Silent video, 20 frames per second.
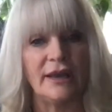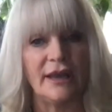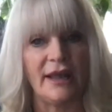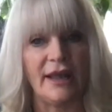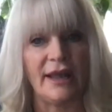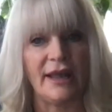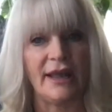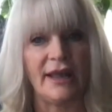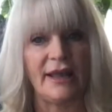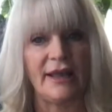
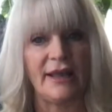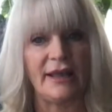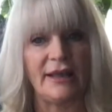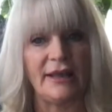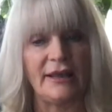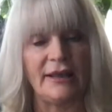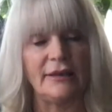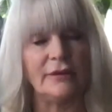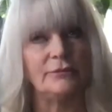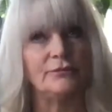
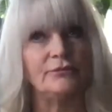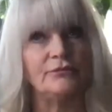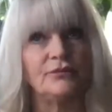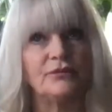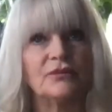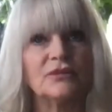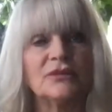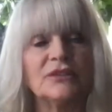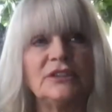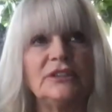a,
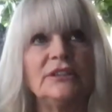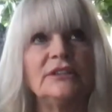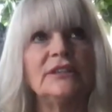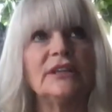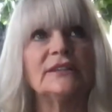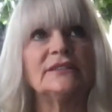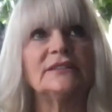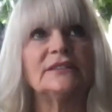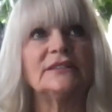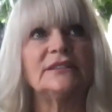mm,
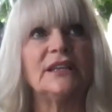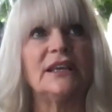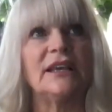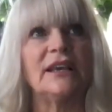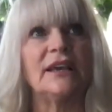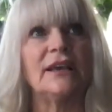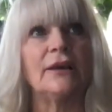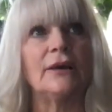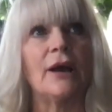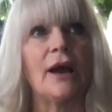let's
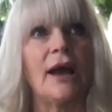see,